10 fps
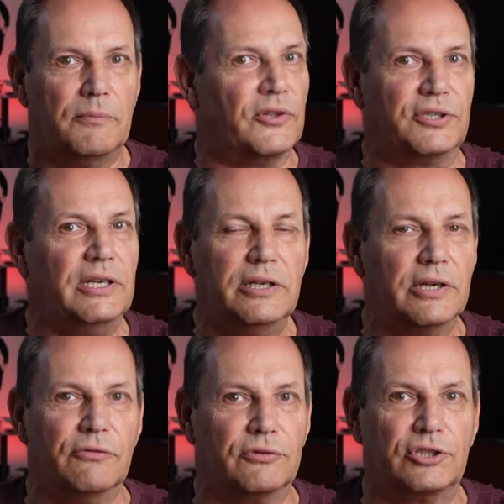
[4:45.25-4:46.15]
The scene
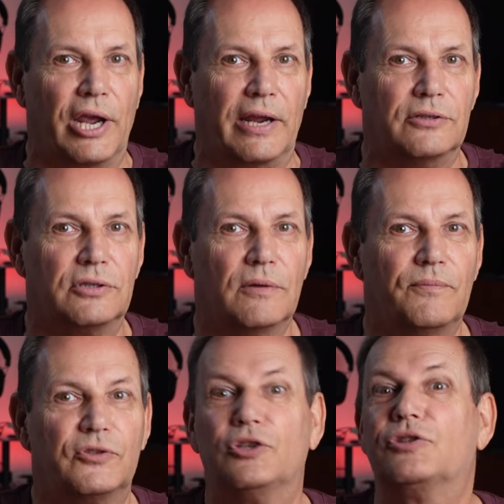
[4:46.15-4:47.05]
didn't change,
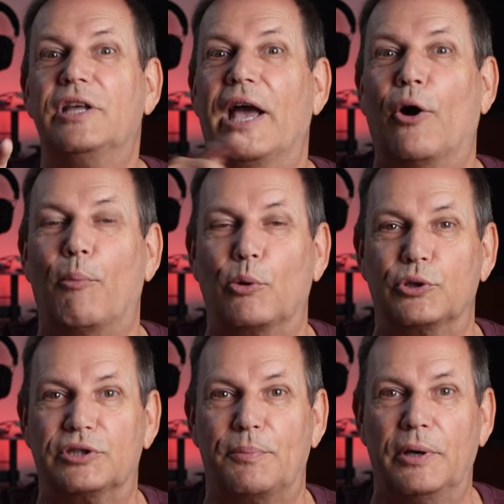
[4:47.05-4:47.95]
just the elbow
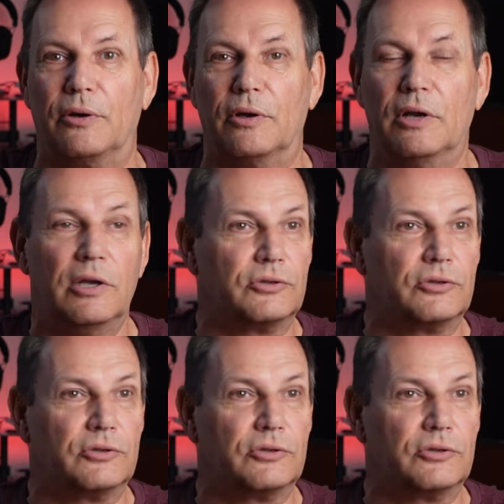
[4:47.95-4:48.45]
disappeared.